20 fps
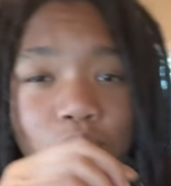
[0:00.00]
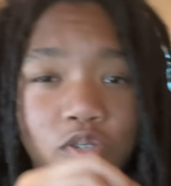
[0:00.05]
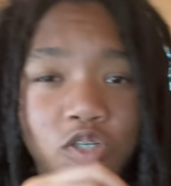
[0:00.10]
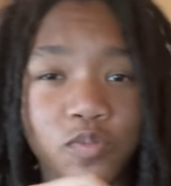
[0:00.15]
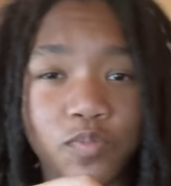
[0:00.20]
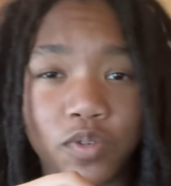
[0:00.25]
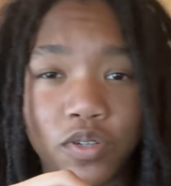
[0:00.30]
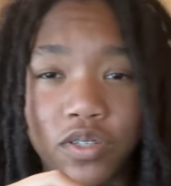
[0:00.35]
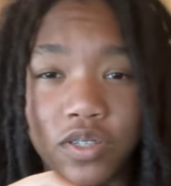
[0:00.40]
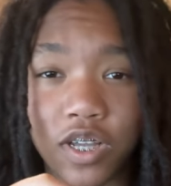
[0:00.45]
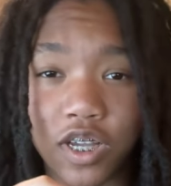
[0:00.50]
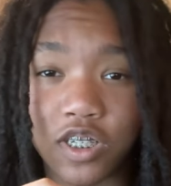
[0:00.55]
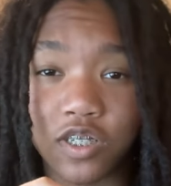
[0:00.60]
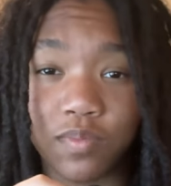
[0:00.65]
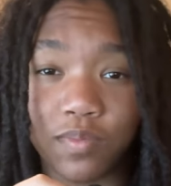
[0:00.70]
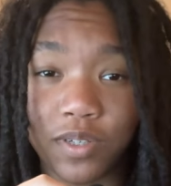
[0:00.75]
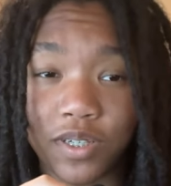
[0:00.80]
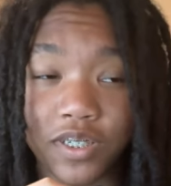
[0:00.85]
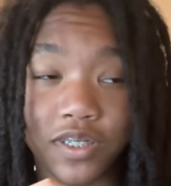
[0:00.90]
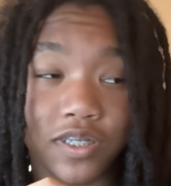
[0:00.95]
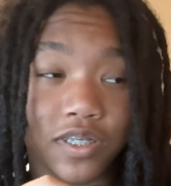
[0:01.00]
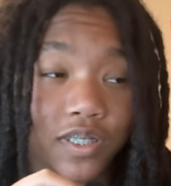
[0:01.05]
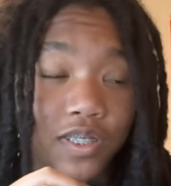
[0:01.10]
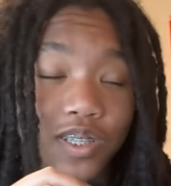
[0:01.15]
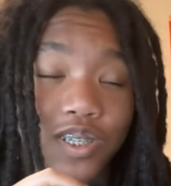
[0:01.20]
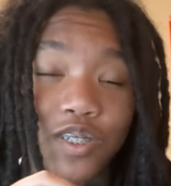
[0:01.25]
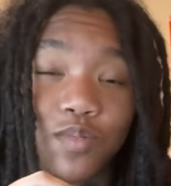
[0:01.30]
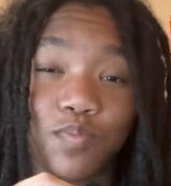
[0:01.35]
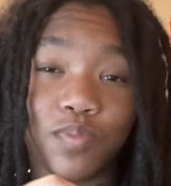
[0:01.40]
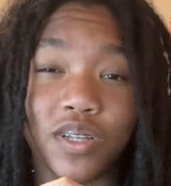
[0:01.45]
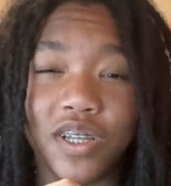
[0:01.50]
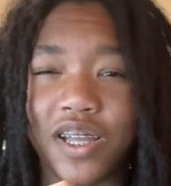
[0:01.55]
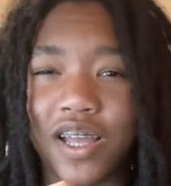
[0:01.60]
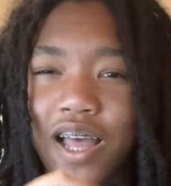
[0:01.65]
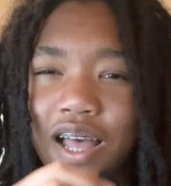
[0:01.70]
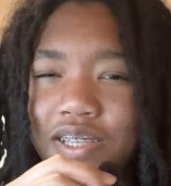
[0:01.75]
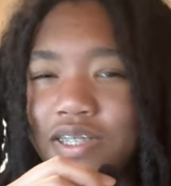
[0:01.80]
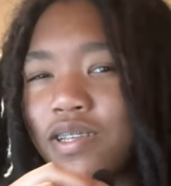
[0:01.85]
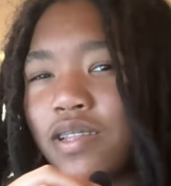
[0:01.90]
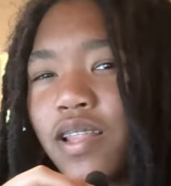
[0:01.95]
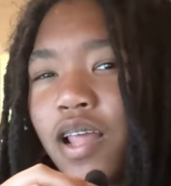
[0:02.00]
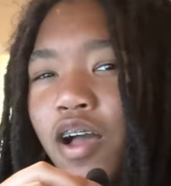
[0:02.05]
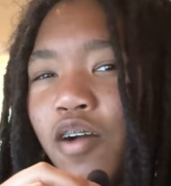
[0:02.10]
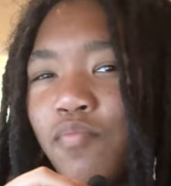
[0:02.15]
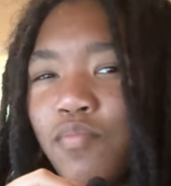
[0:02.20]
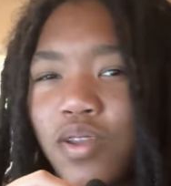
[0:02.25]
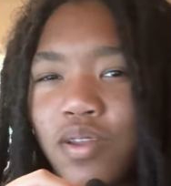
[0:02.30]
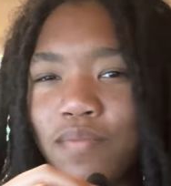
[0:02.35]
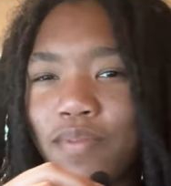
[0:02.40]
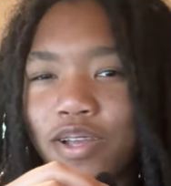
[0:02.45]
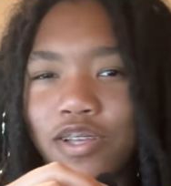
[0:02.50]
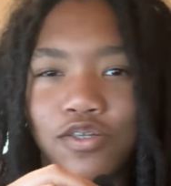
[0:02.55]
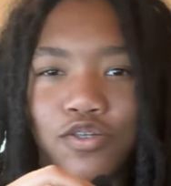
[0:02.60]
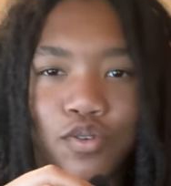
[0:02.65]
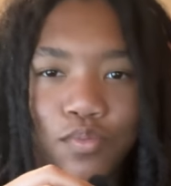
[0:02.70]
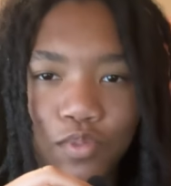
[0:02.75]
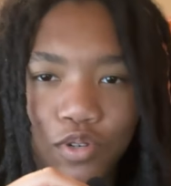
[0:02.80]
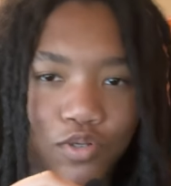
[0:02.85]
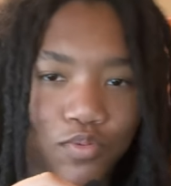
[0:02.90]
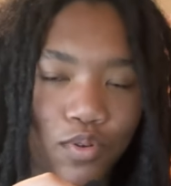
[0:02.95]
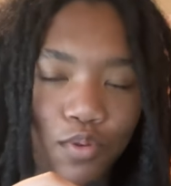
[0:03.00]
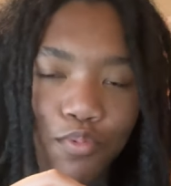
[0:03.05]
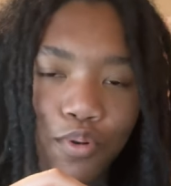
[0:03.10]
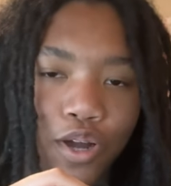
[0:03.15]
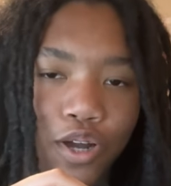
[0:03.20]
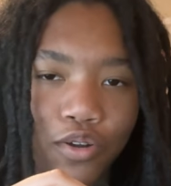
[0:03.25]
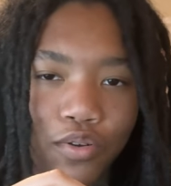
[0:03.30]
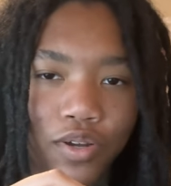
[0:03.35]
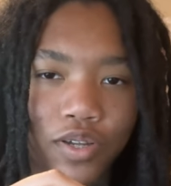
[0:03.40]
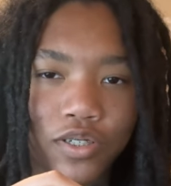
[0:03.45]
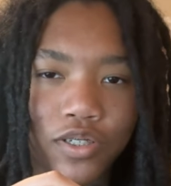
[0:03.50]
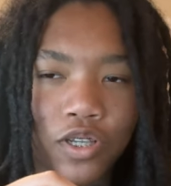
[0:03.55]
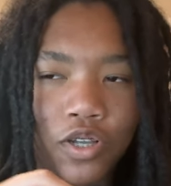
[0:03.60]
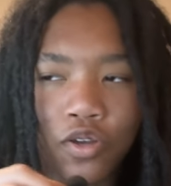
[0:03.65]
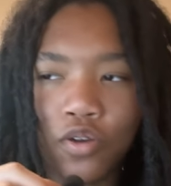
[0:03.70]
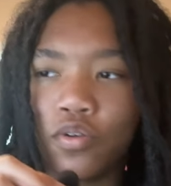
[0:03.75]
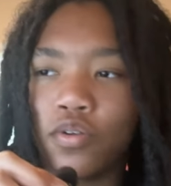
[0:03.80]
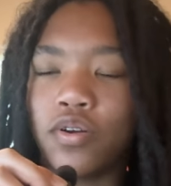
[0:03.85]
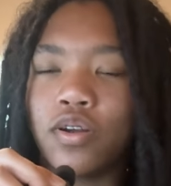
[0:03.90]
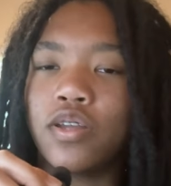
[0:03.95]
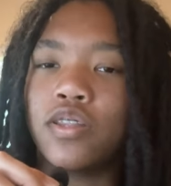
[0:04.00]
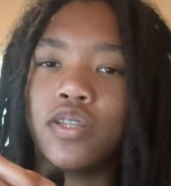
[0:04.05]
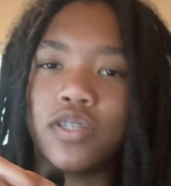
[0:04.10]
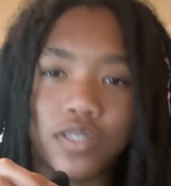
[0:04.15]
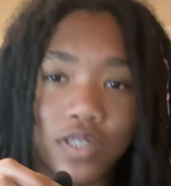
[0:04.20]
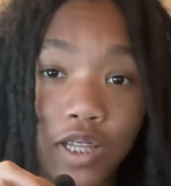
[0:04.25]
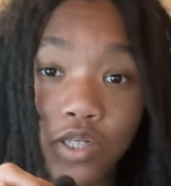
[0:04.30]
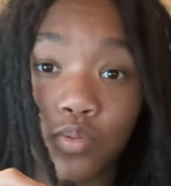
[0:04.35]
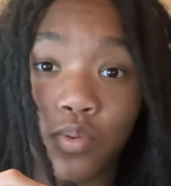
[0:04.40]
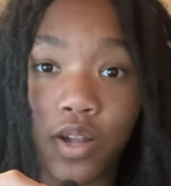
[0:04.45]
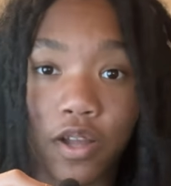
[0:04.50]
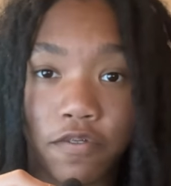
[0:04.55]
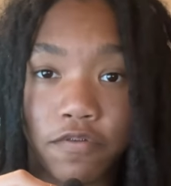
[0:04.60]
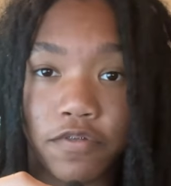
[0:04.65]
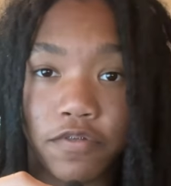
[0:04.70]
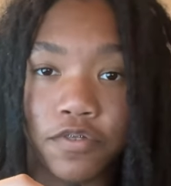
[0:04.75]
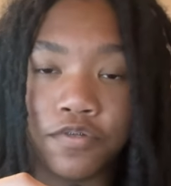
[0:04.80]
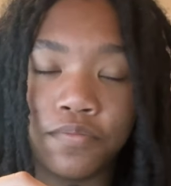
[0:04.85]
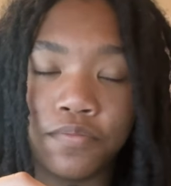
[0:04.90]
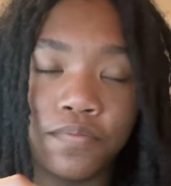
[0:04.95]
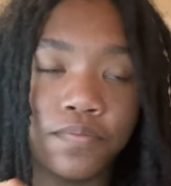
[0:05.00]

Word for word: push-pull leg split to this split has allowed me to make so much more progress, or at least that's what I feel.